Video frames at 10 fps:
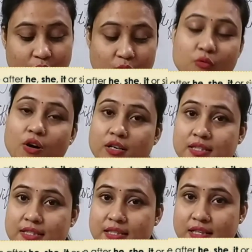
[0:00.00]

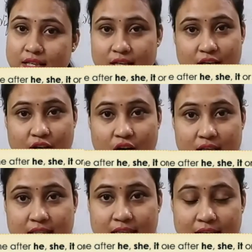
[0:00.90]
words.
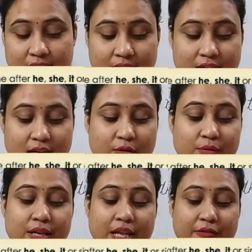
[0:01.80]
Got it?
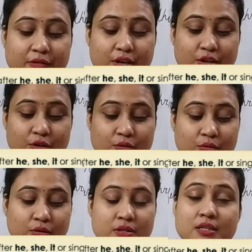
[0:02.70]
We never
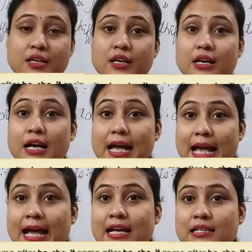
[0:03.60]
use
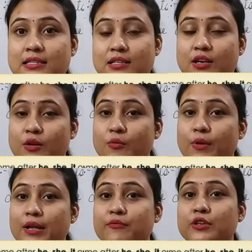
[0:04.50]
as
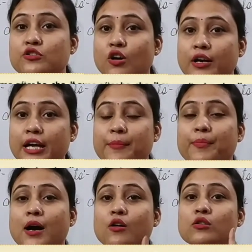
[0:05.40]
when we talk
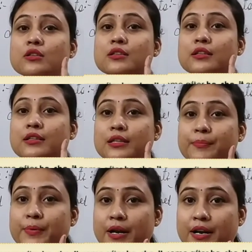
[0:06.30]
about
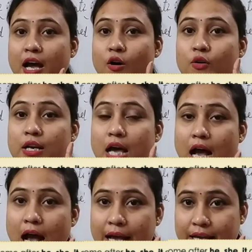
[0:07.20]
the pronoun
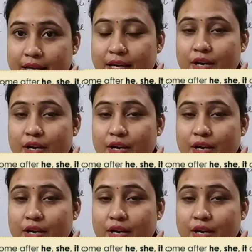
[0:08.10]
I.